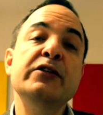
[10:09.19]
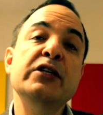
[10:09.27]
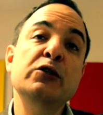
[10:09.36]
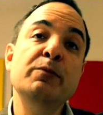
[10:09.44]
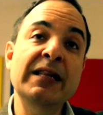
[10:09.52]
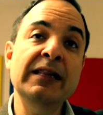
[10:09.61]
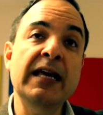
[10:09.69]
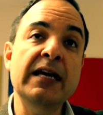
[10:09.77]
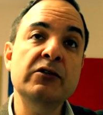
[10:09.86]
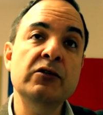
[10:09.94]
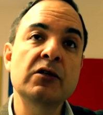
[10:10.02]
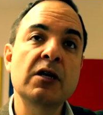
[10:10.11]
As they spent
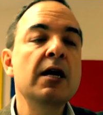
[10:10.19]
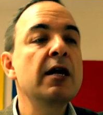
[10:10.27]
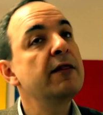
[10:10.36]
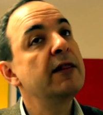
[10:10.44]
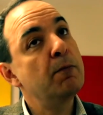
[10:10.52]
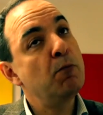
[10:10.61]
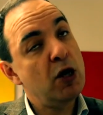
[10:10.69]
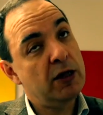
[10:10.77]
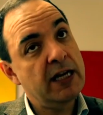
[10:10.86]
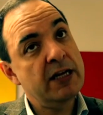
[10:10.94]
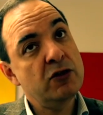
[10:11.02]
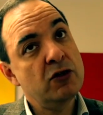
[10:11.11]
less, they
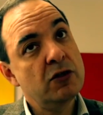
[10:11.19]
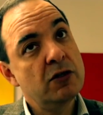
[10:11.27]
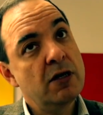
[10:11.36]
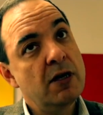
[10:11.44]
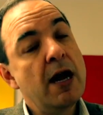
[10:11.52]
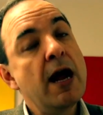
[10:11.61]
bought less,